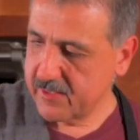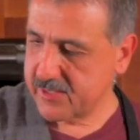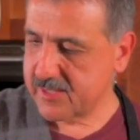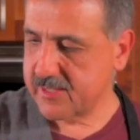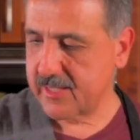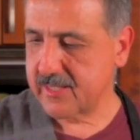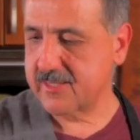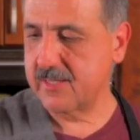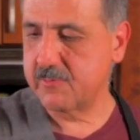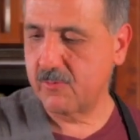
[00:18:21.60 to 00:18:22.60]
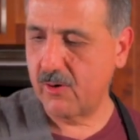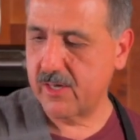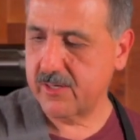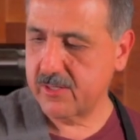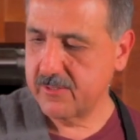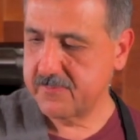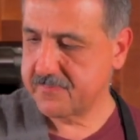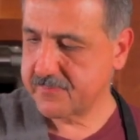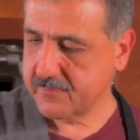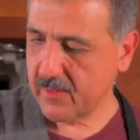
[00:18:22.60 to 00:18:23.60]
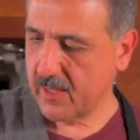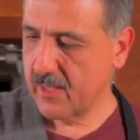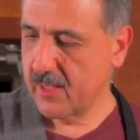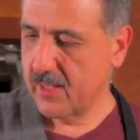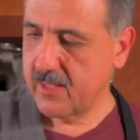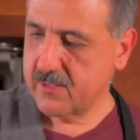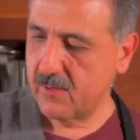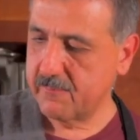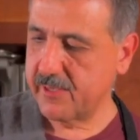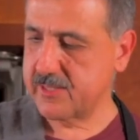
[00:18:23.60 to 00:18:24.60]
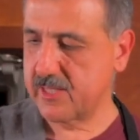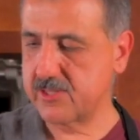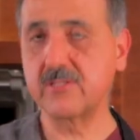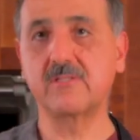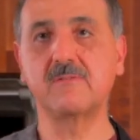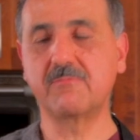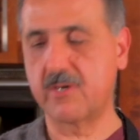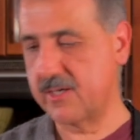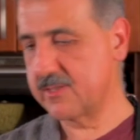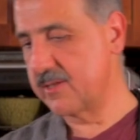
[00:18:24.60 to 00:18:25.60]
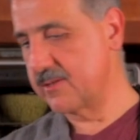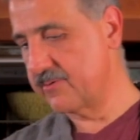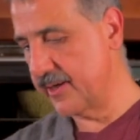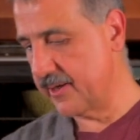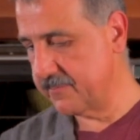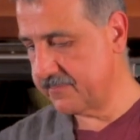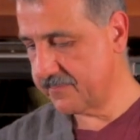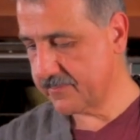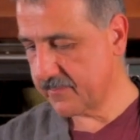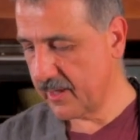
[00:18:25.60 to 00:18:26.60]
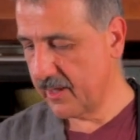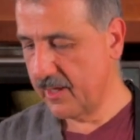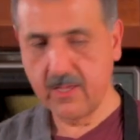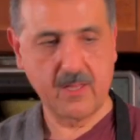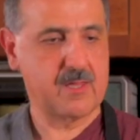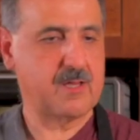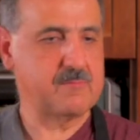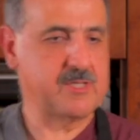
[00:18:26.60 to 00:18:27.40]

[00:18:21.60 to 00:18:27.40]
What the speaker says: Just take a sip of water. Don't pay attention to the prawns, and they're ready. That